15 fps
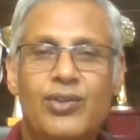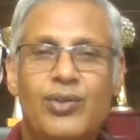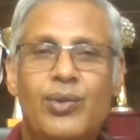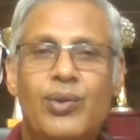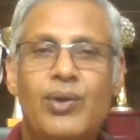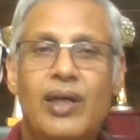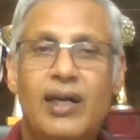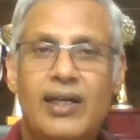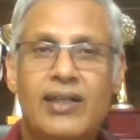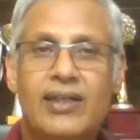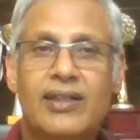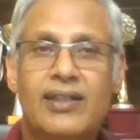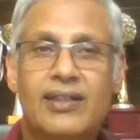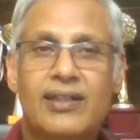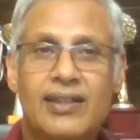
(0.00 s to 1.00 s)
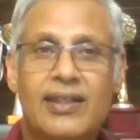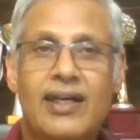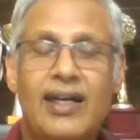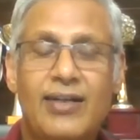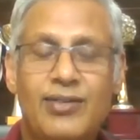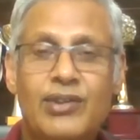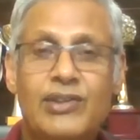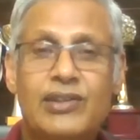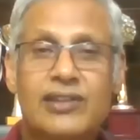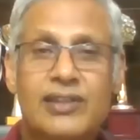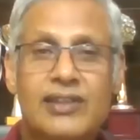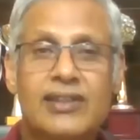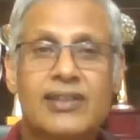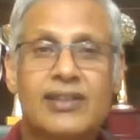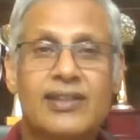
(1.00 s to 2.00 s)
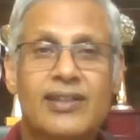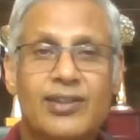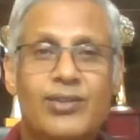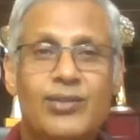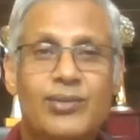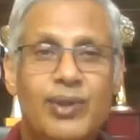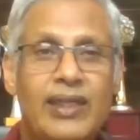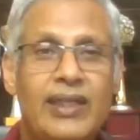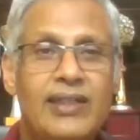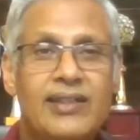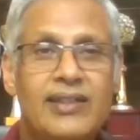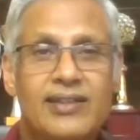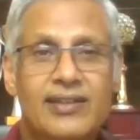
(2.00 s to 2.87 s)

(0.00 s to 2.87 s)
So I was, quite